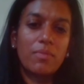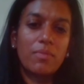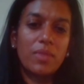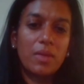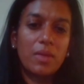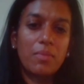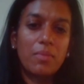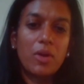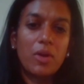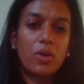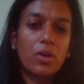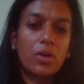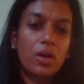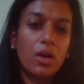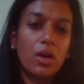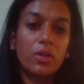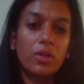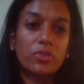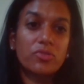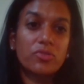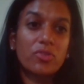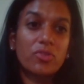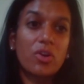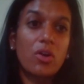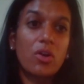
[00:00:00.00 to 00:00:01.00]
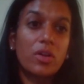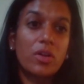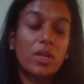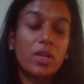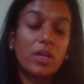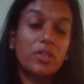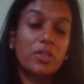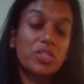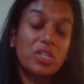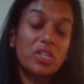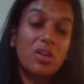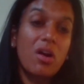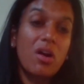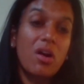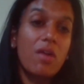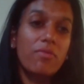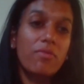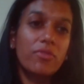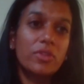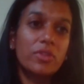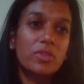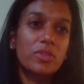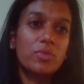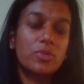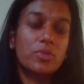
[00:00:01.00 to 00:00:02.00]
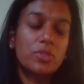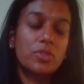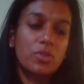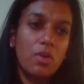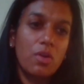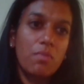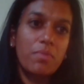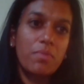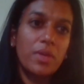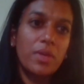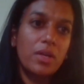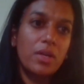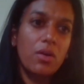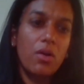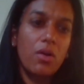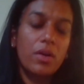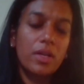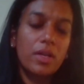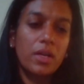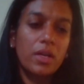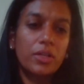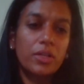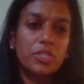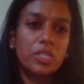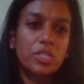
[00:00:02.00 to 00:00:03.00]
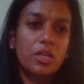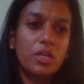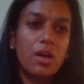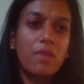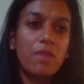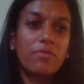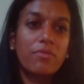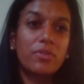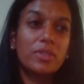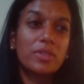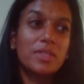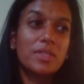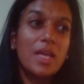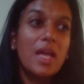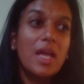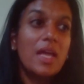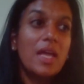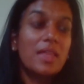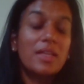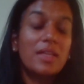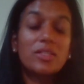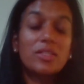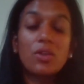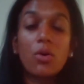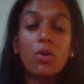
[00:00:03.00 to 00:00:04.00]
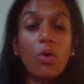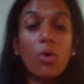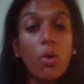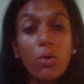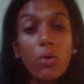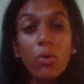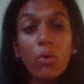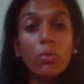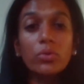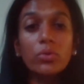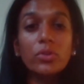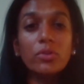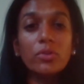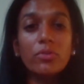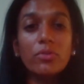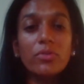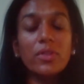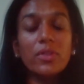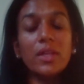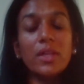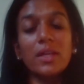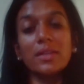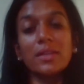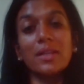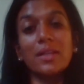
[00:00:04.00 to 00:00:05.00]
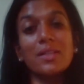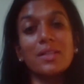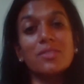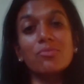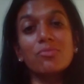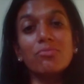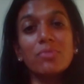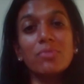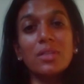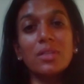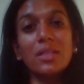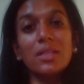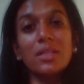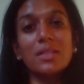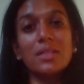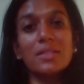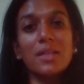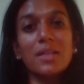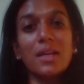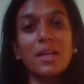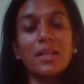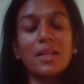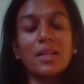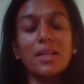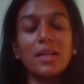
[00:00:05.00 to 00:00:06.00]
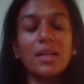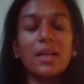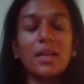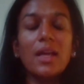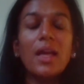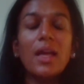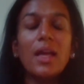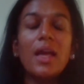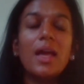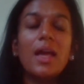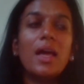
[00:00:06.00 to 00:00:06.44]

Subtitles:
the American College of Cardiology conference, which is our big cardiology conference, that's a whole new thing. That's really exciting.